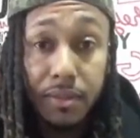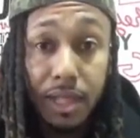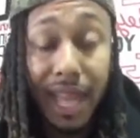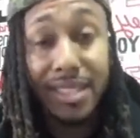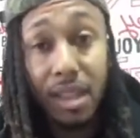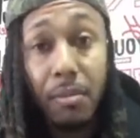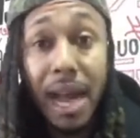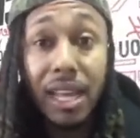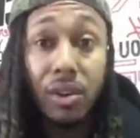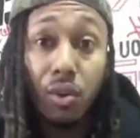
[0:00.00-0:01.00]
Like
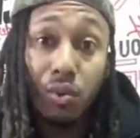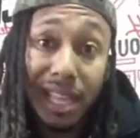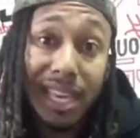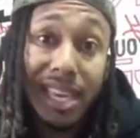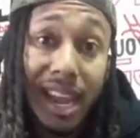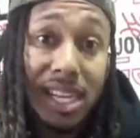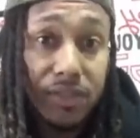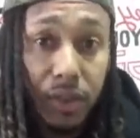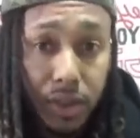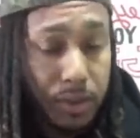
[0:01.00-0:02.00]
somebody who really cares
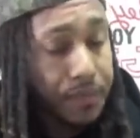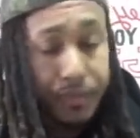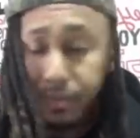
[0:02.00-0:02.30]
for you,